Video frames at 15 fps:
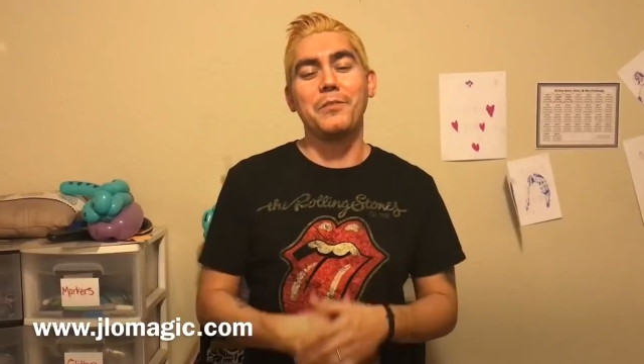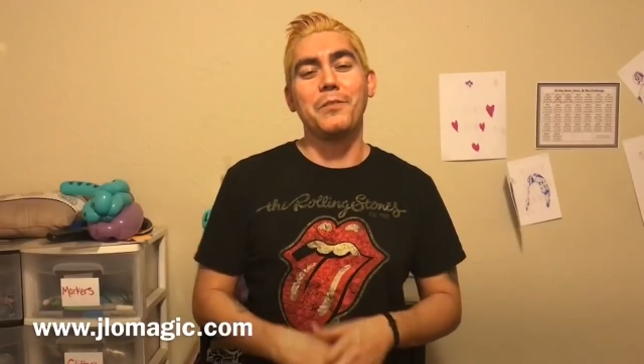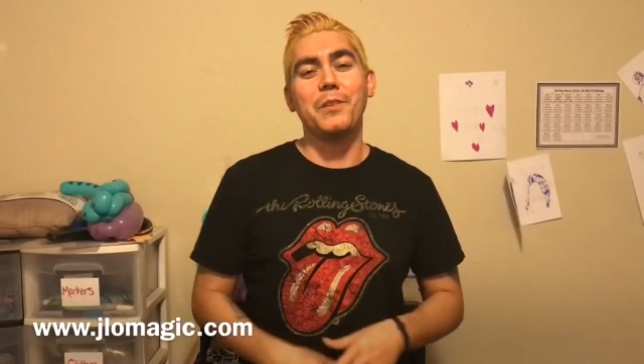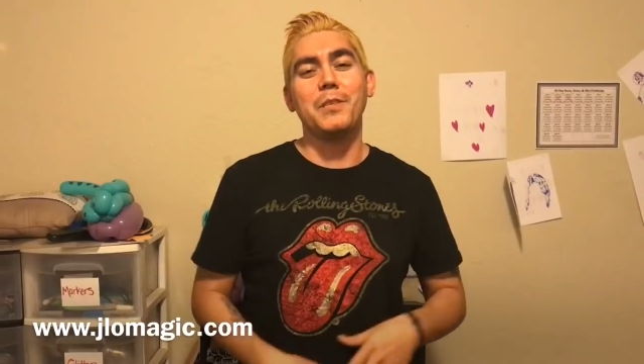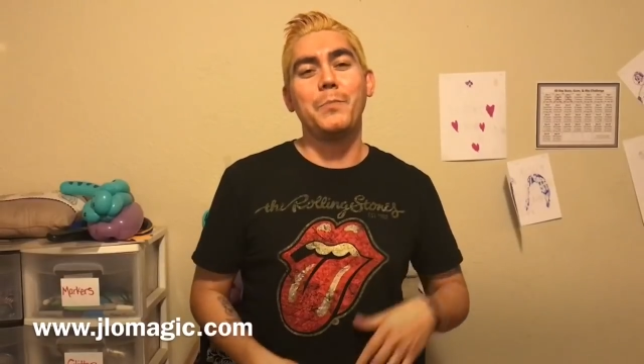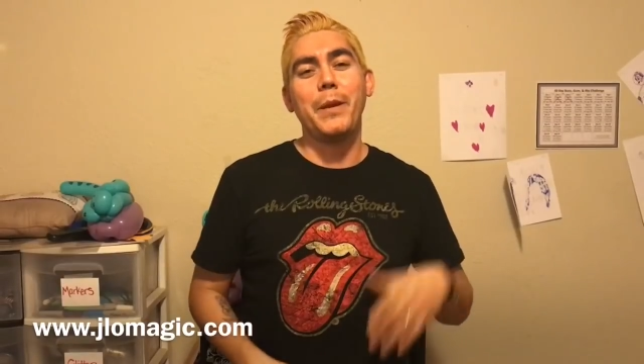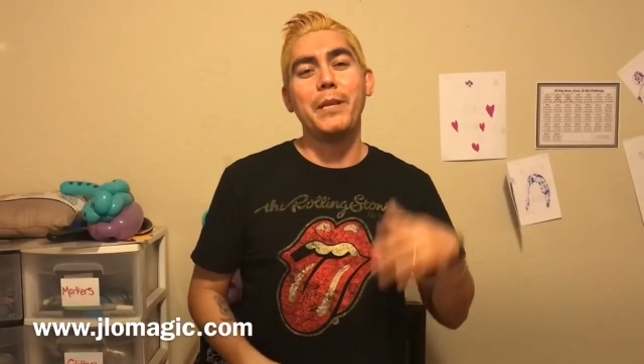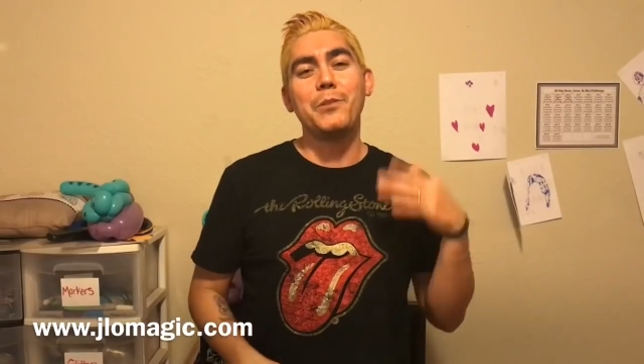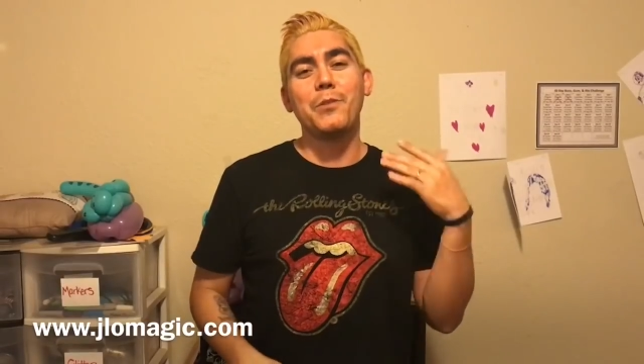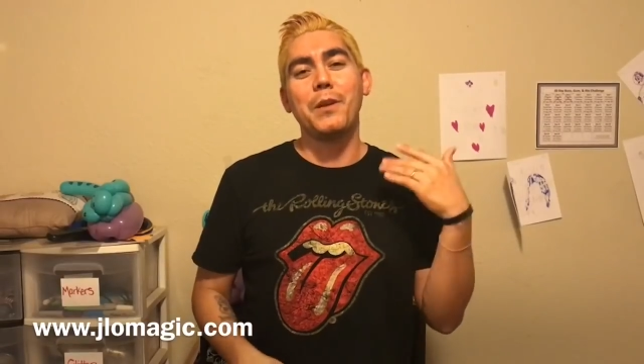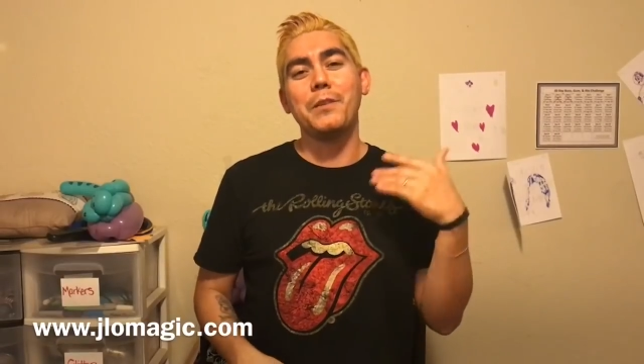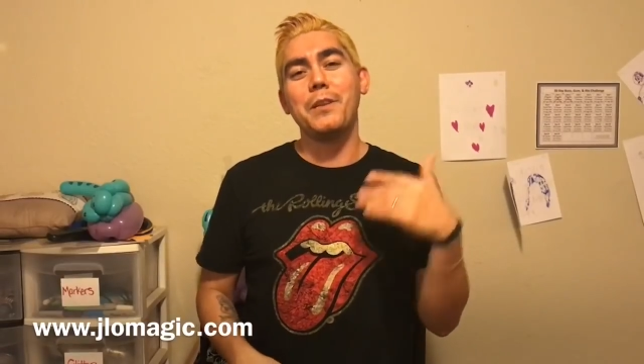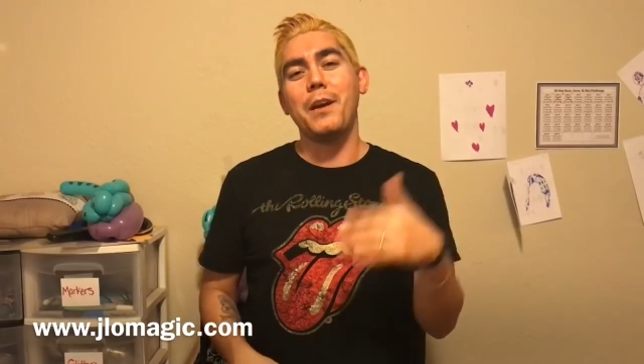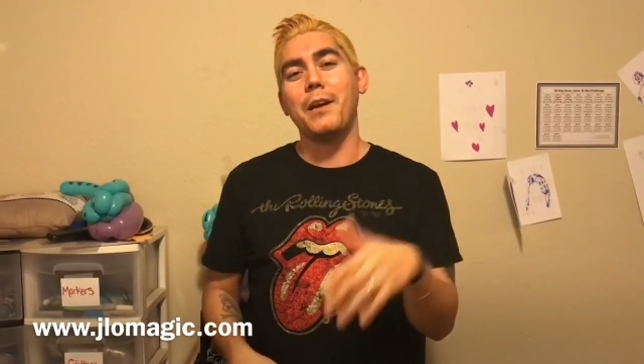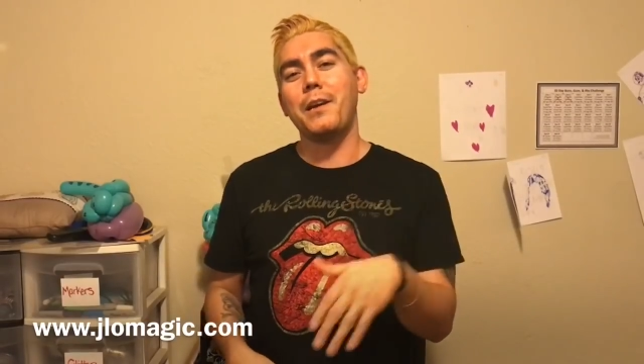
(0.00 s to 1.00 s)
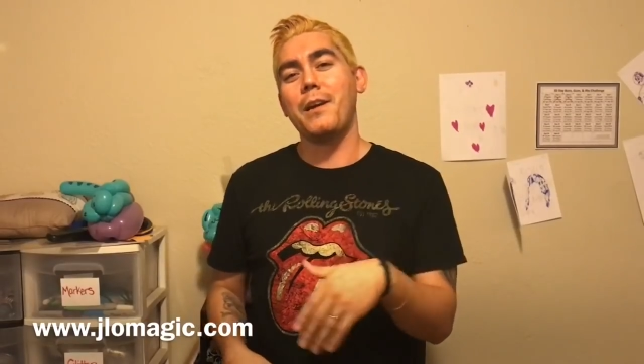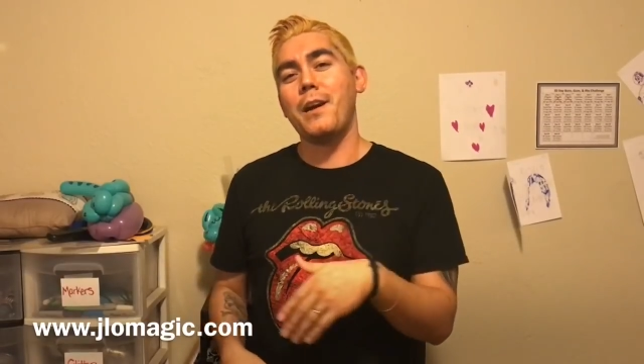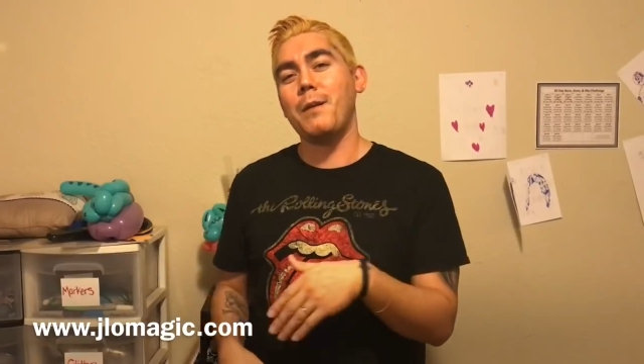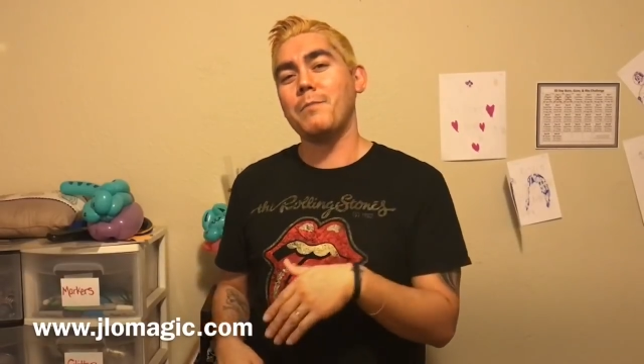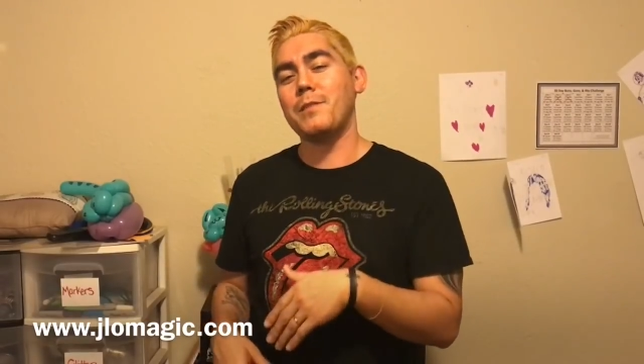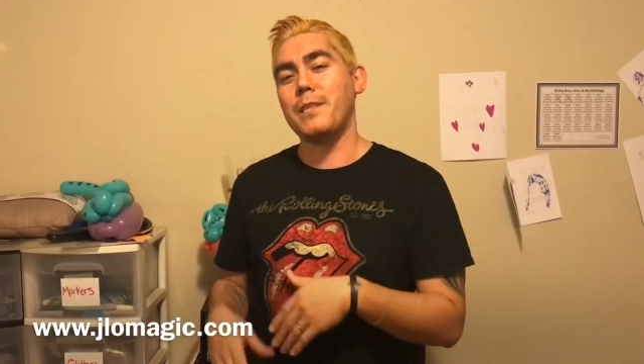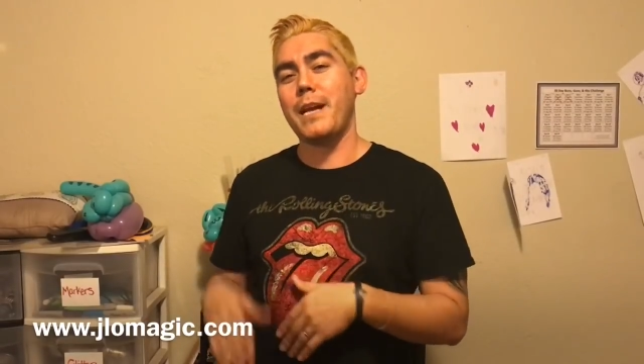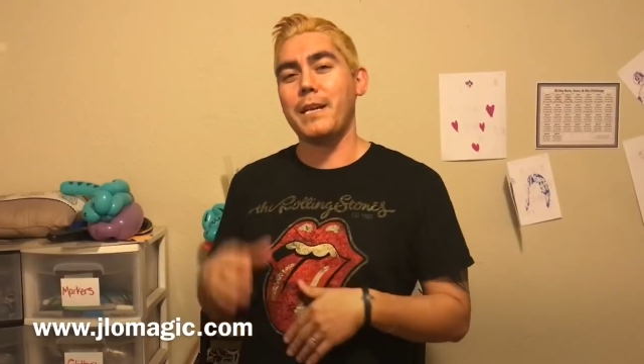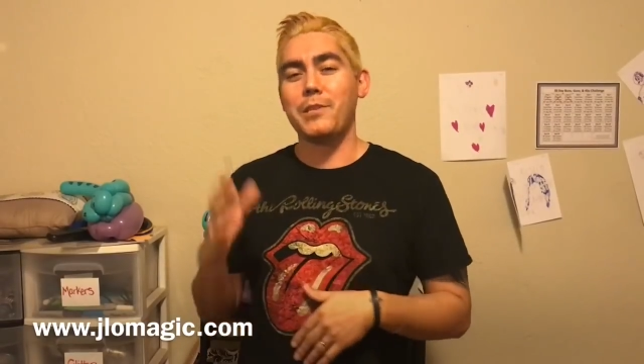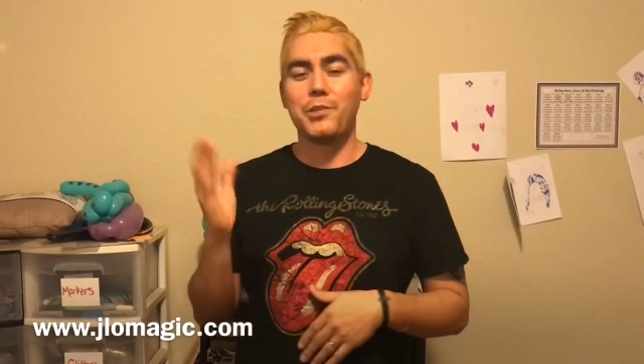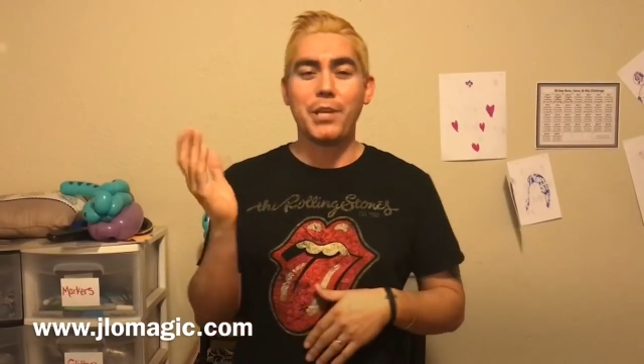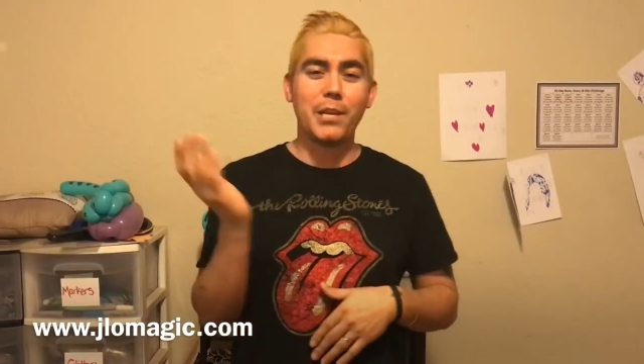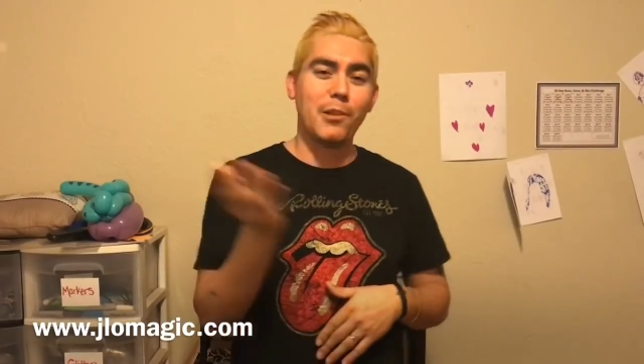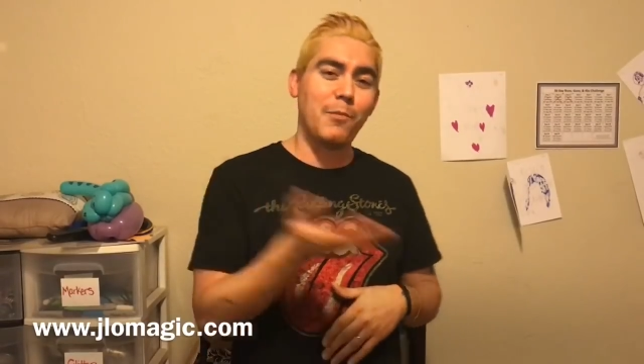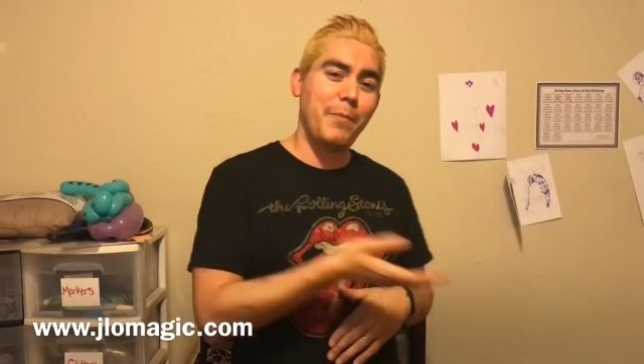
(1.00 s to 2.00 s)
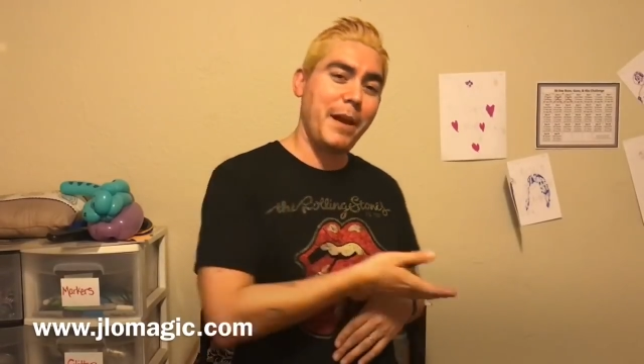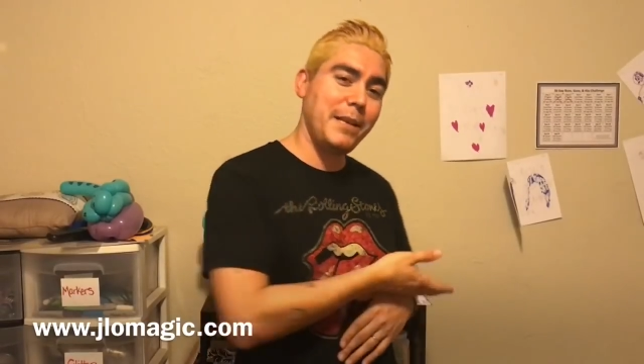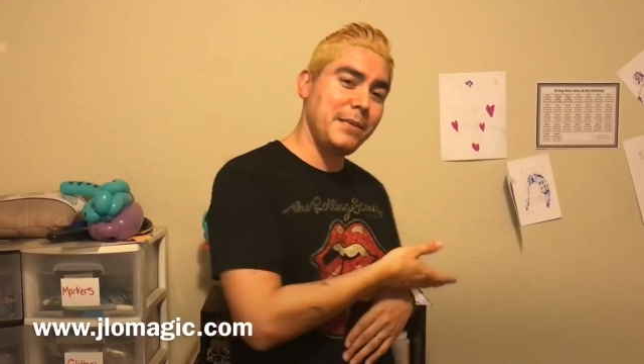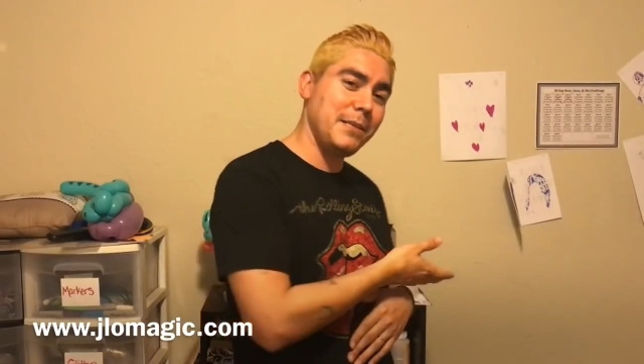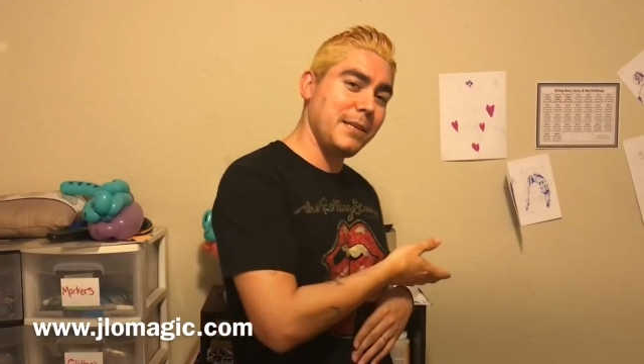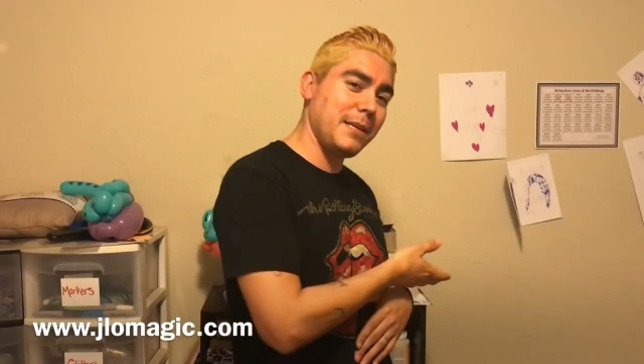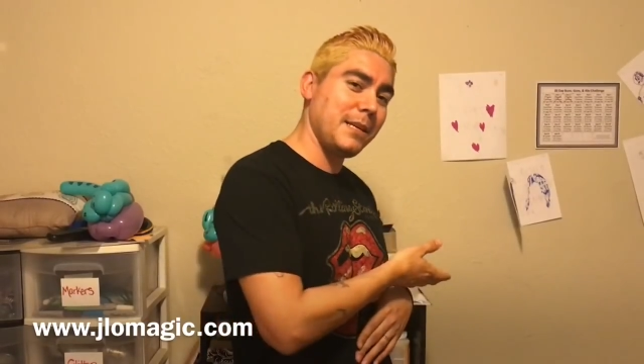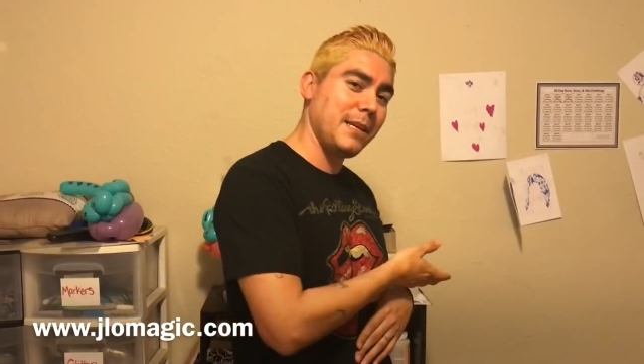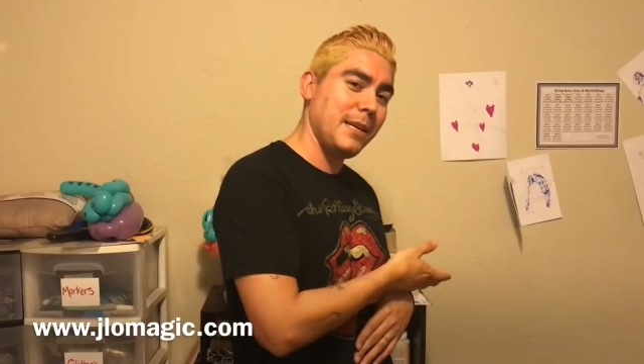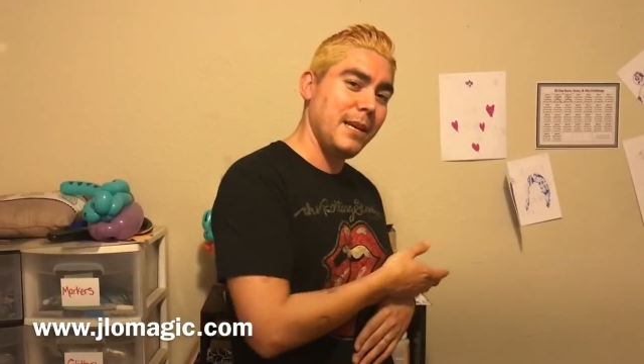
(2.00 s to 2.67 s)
So it's patreon.com/jlomagic.